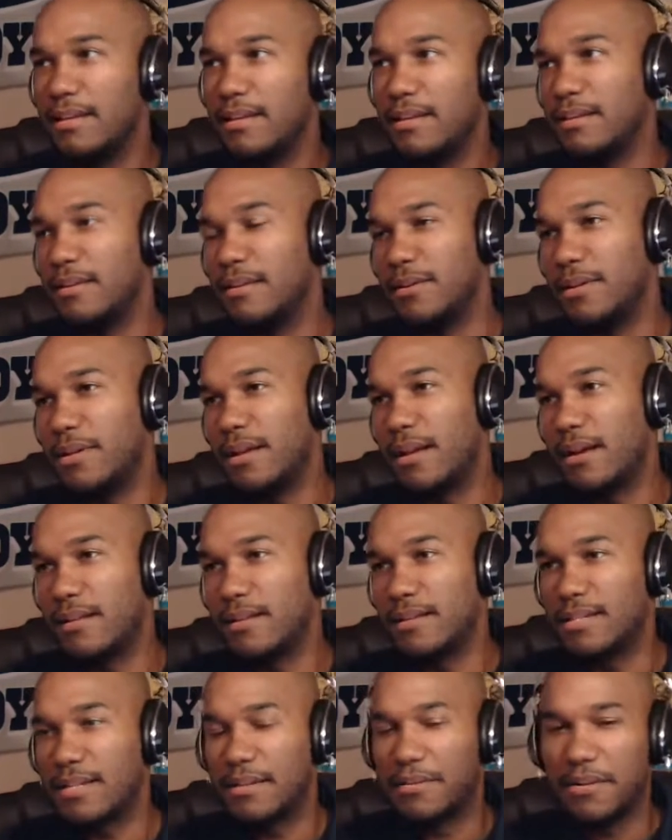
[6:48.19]
You know, you got all
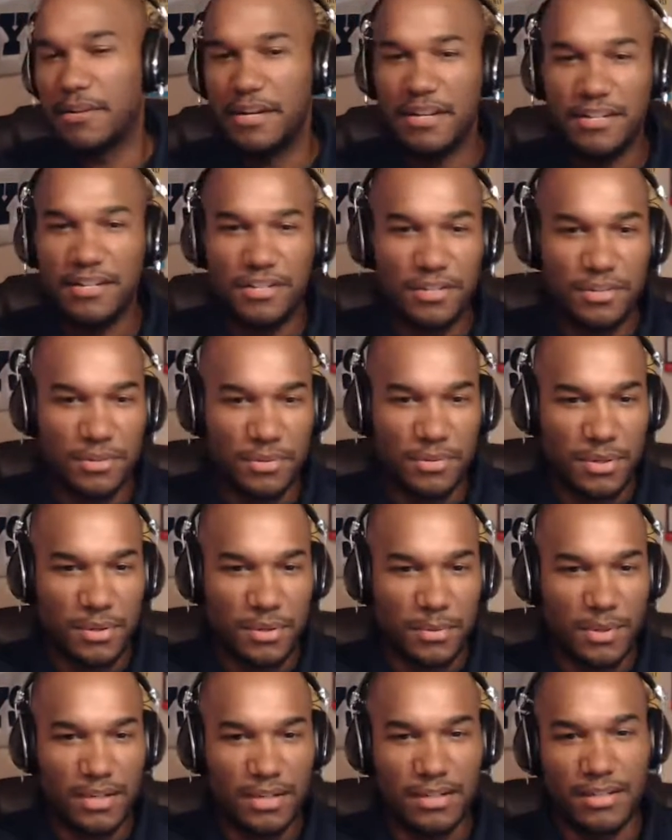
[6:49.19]
these other issues
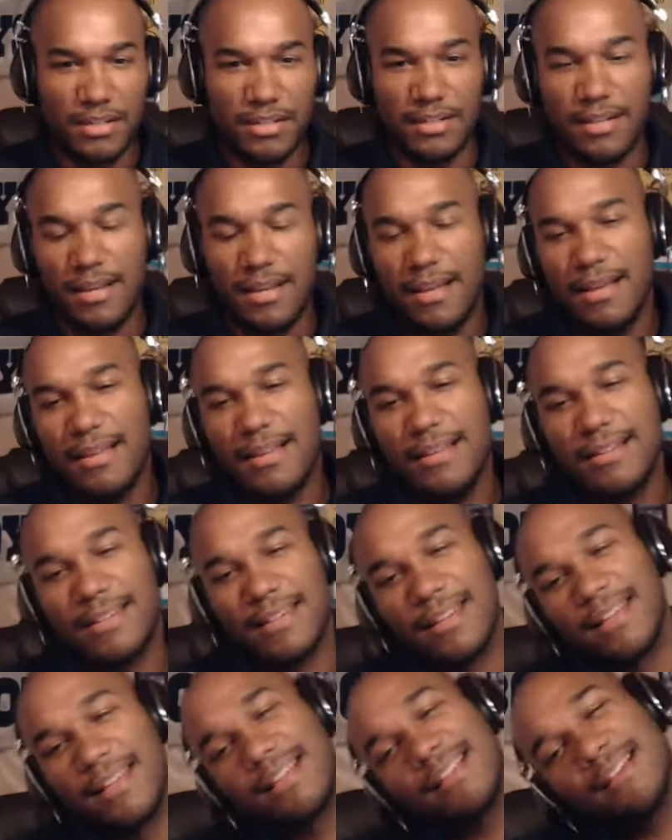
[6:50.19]
going on. It's
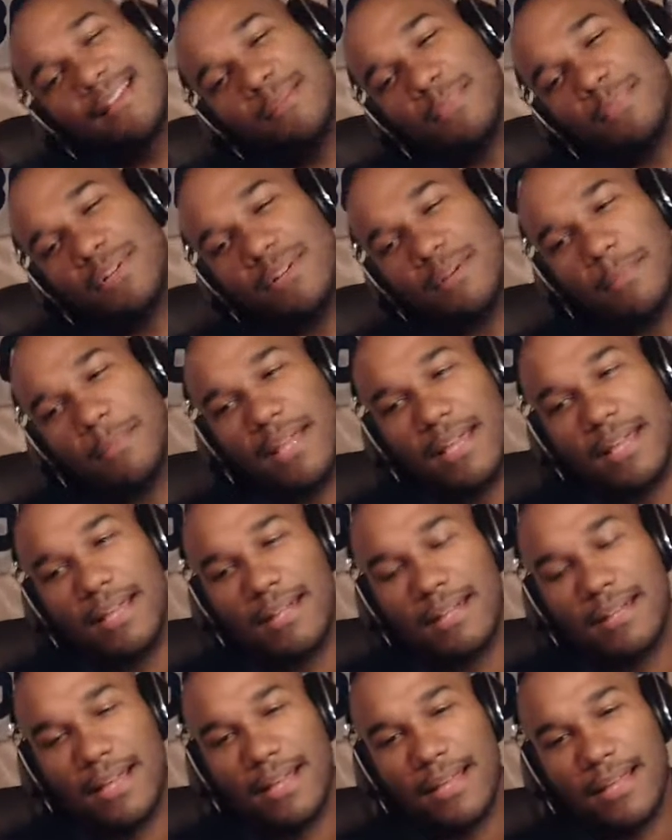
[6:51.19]
like, come on,
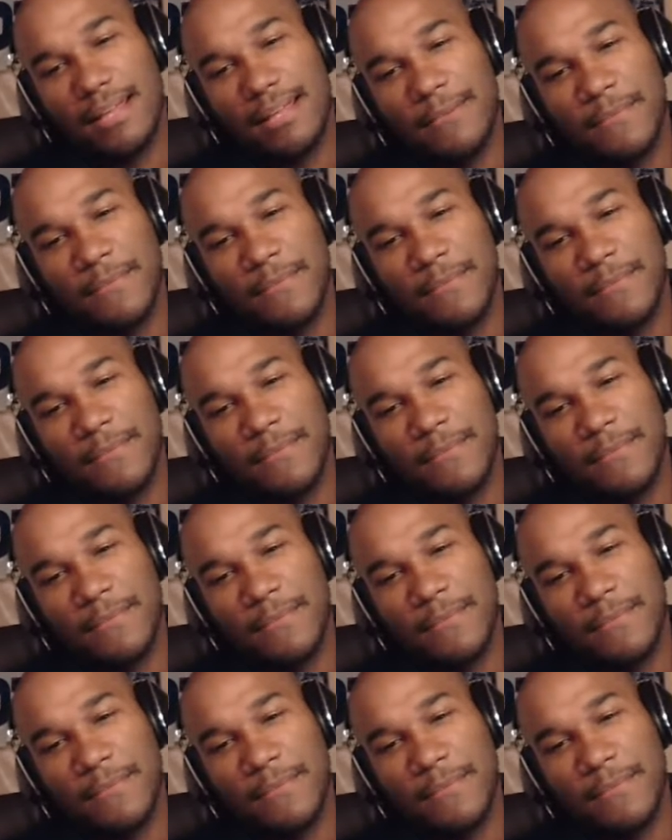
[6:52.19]
man. Like,